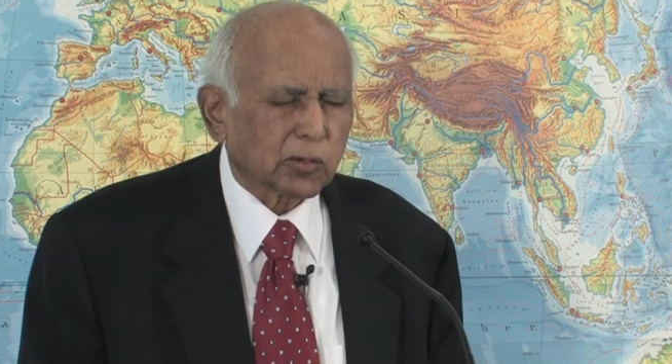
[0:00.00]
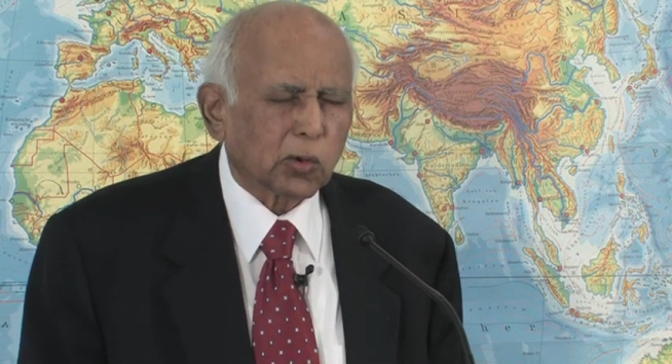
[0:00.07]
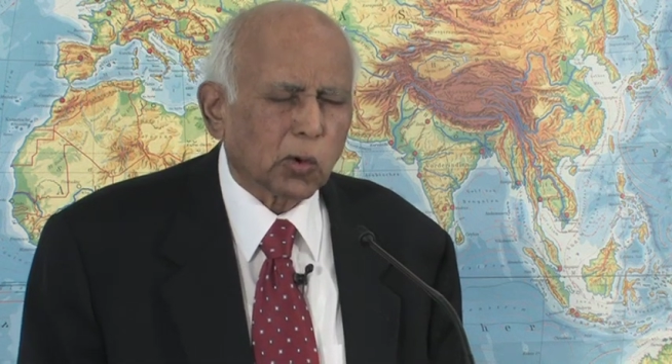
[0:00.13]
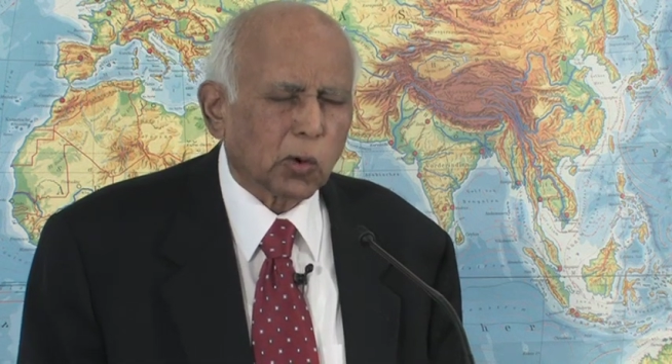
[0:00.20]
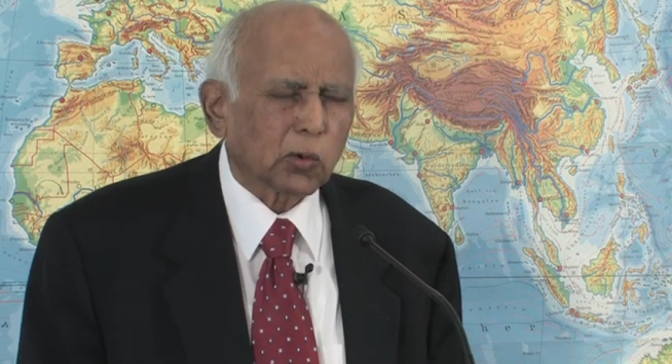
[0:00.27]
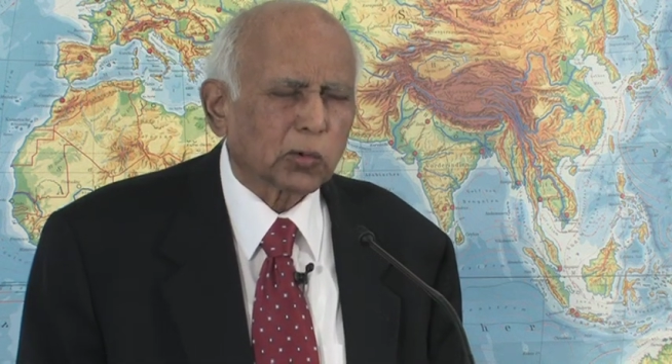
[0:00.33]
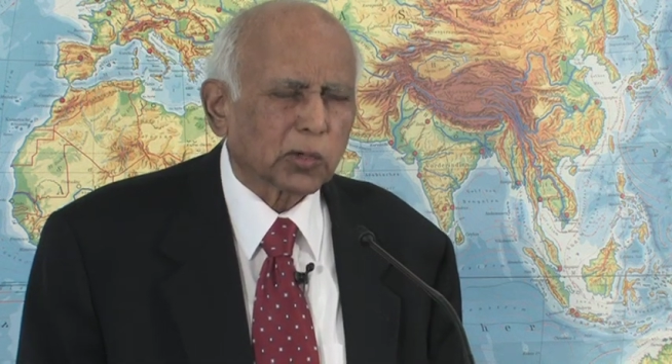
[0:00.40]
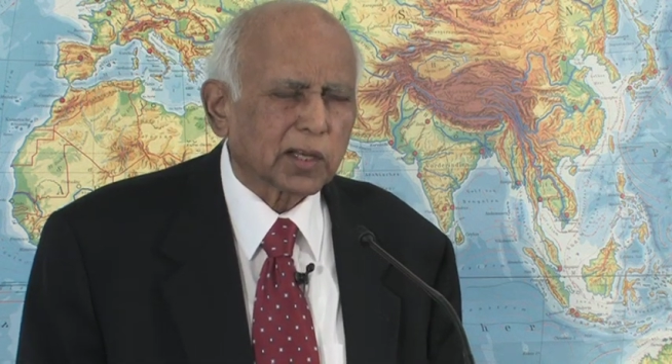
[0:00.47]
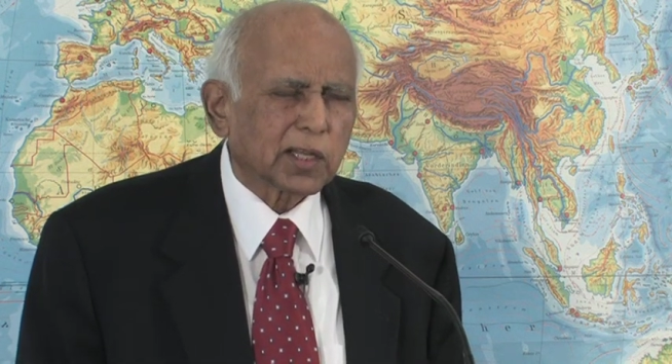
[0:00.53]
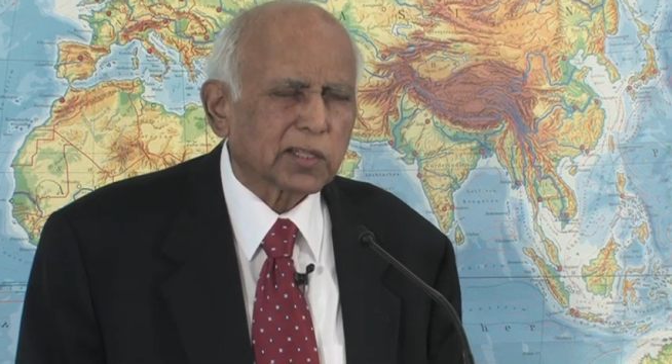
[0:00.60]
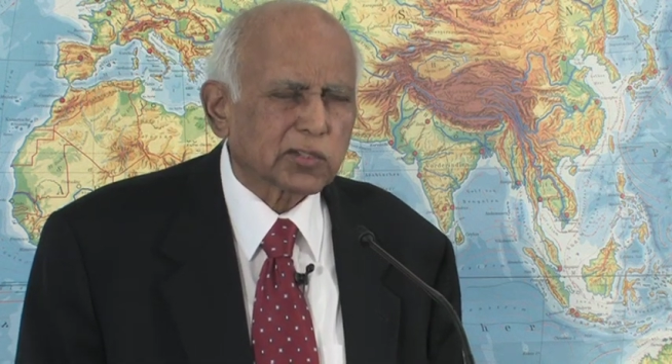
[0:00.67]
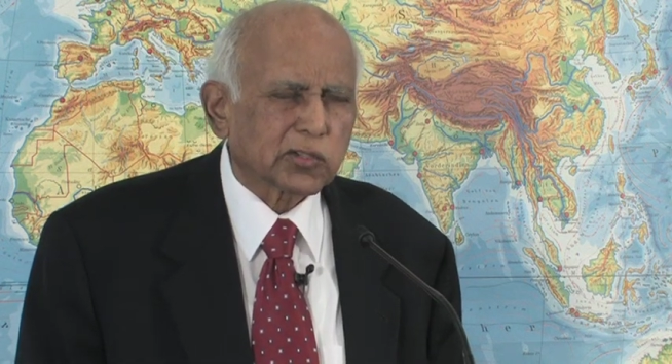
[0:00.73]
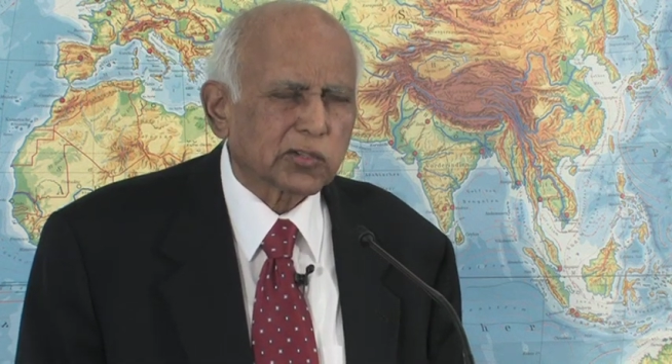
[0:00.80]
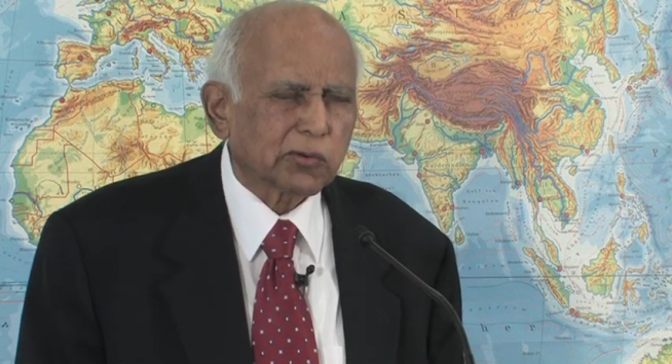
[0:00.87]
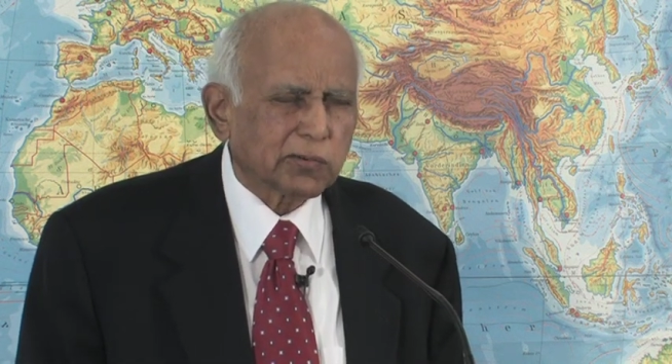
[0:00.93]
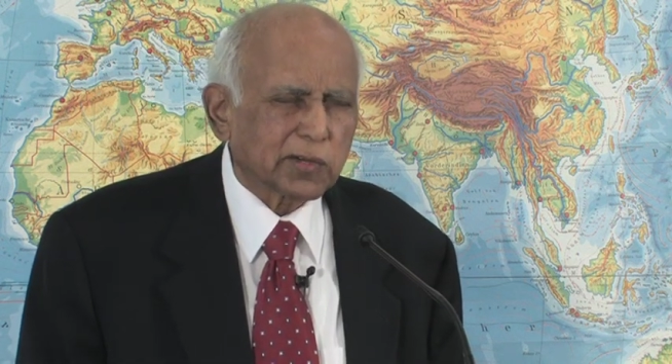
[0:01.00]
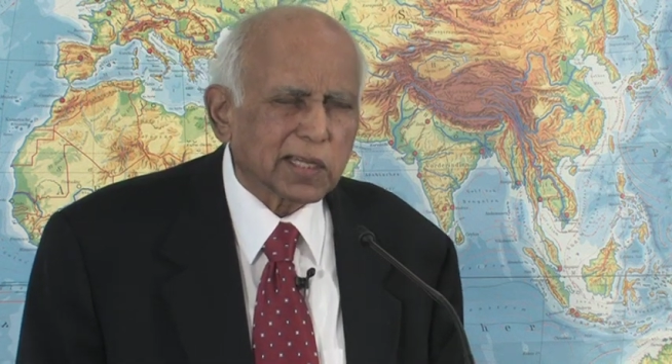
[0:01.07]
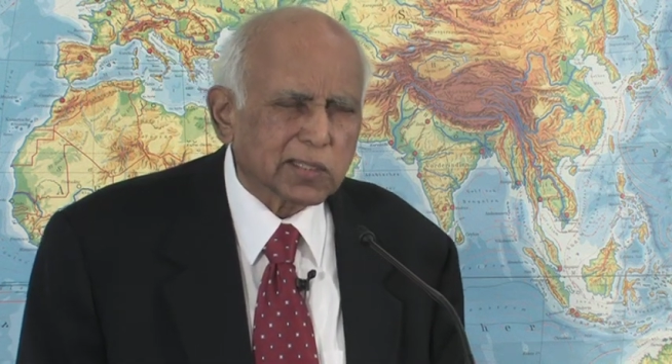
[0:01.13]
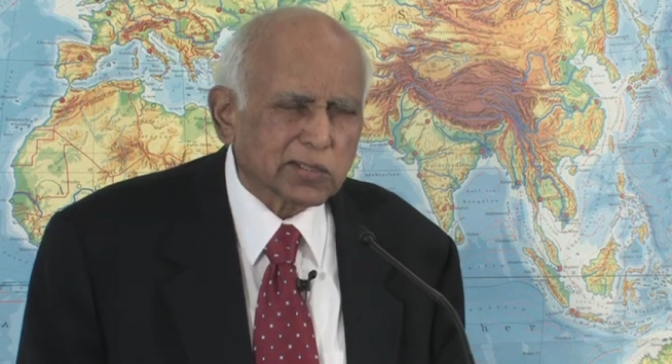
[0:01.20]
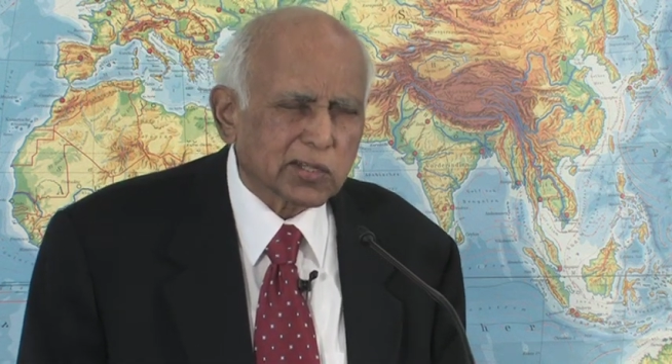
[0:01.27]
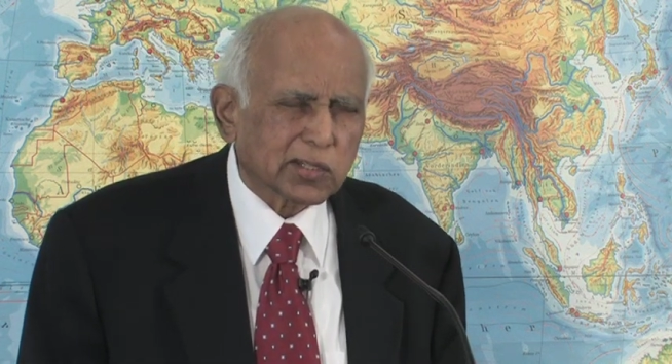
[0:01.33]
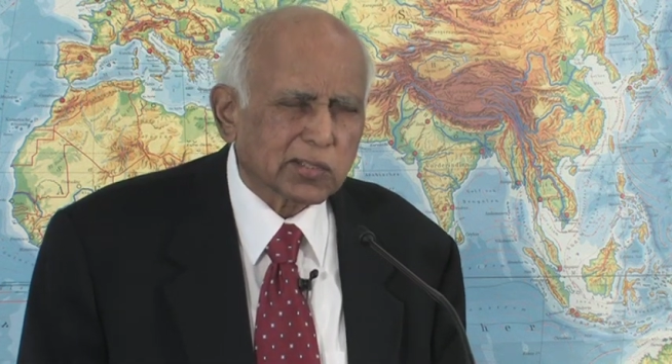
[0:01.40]
coldest
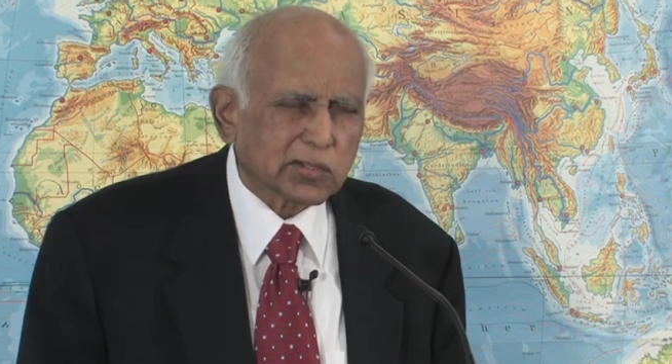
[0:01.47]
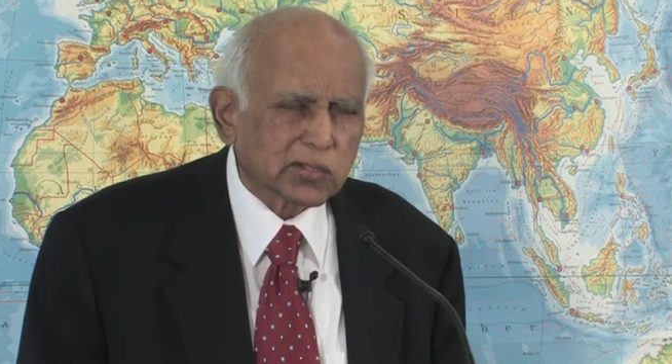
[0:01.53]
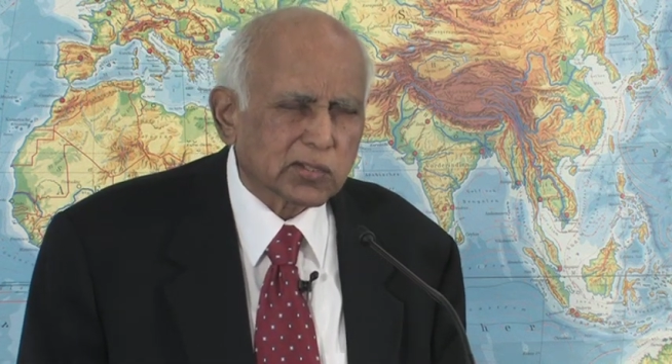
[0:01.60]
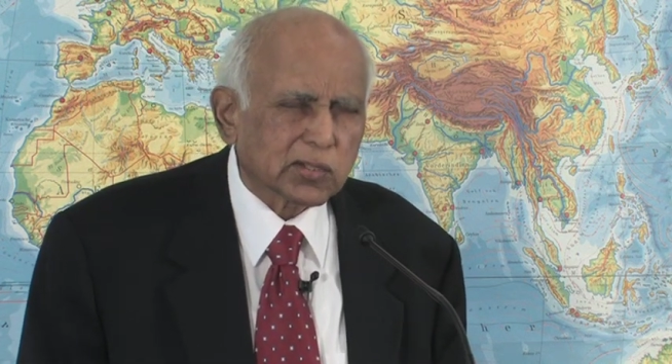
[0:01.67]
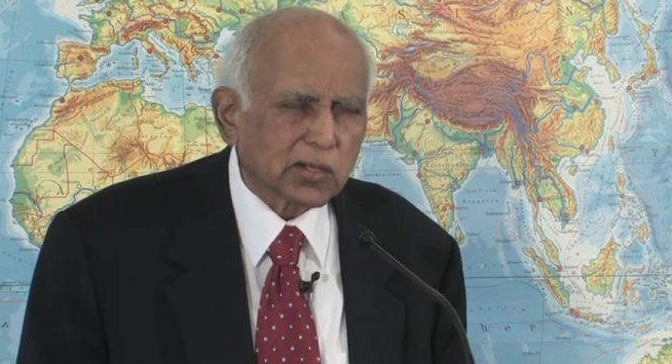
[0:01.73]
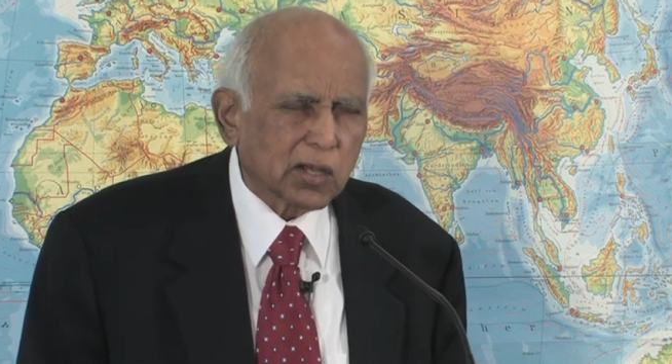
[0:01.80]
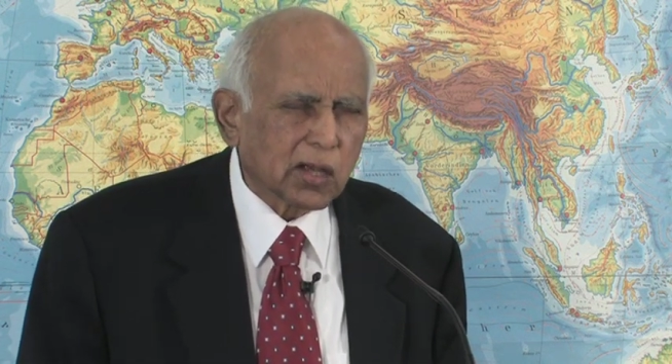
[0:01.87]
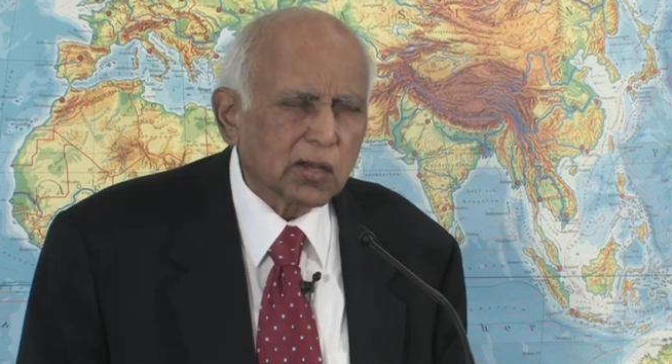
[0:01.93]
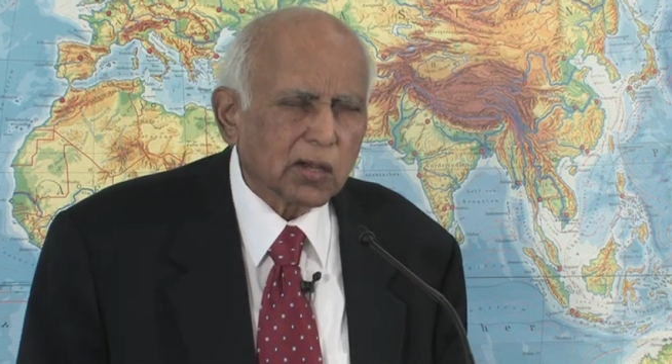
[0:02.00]
regions